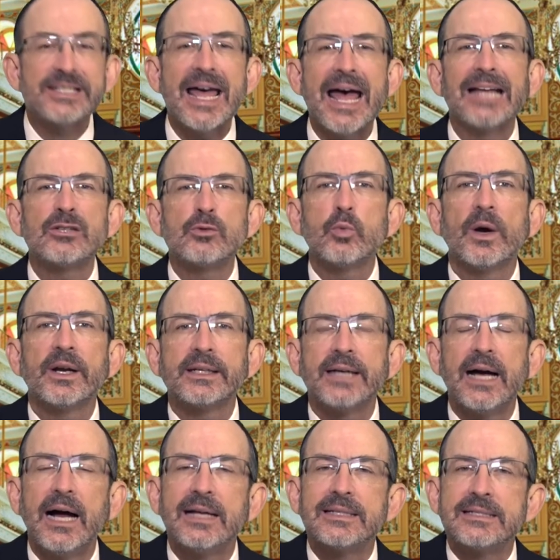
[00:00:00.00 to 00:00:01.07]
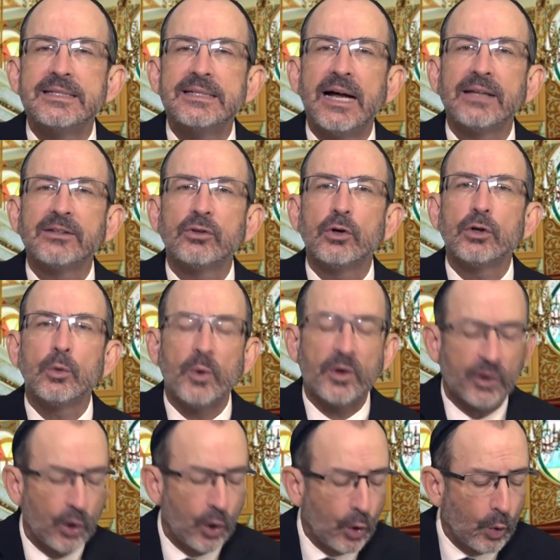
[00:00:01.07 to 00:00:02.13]
That's what God's not going to
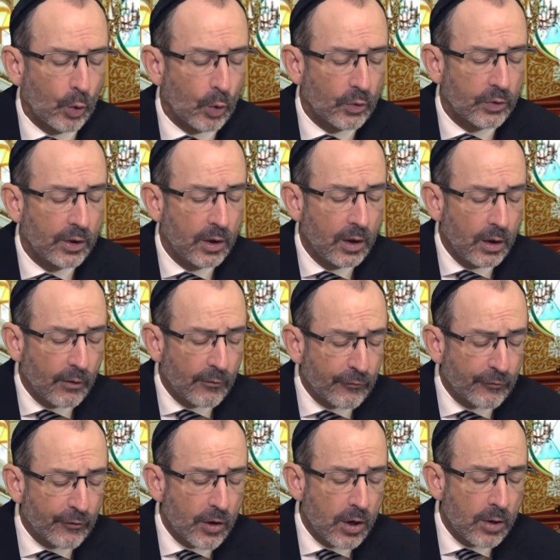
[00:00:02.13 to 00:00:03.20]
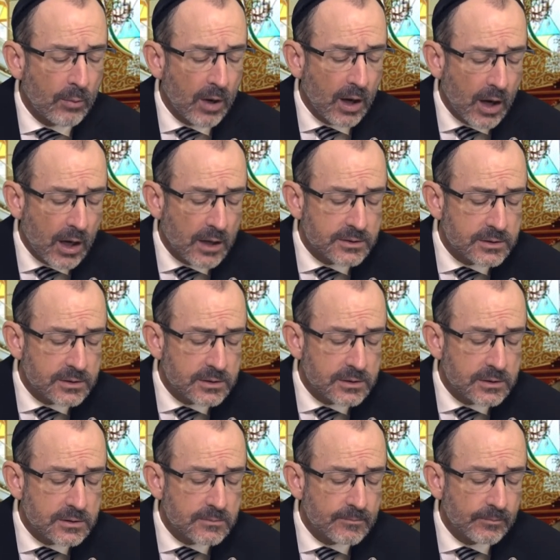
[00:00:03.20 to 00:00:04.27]
withhold from
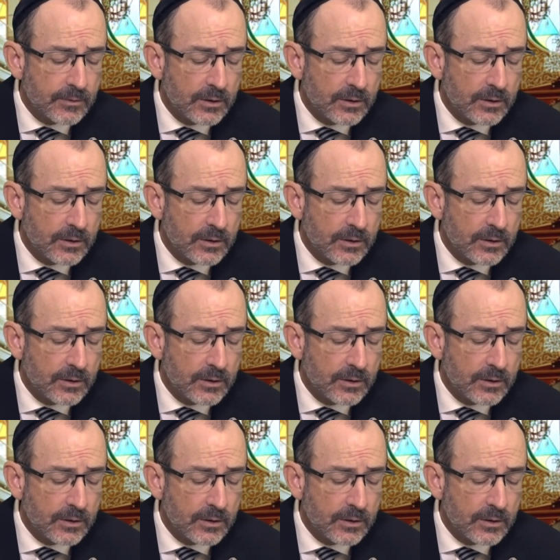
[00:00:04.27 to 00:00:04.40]
us.